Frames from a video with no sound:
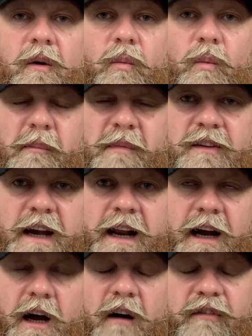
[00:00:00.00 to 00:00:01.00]
Let me say
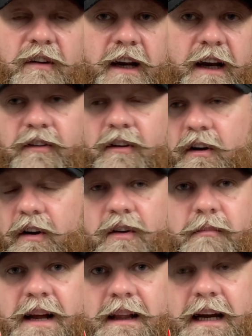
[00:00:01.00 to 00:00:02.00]
that, obviously it's not going to
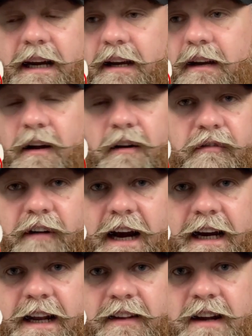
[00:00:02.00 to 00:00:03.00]
smell like
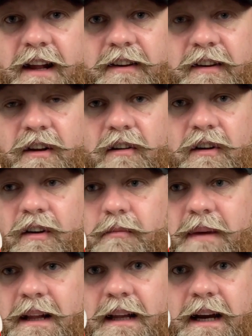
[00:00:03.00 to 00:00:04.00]
frankincense, it's not going to
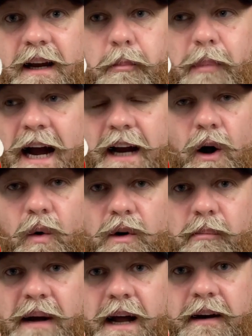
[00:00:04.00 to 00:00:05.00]
smell like black
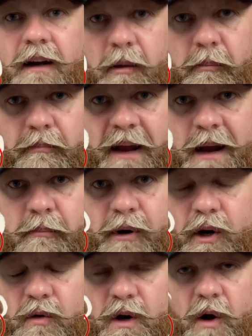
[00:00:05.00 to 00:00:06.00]
oil, bit of
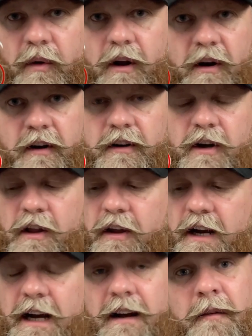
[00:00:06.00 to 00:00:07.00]
brute going on, none of
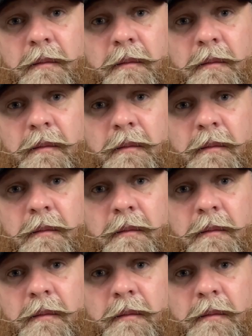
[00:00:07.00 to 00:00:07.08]
that.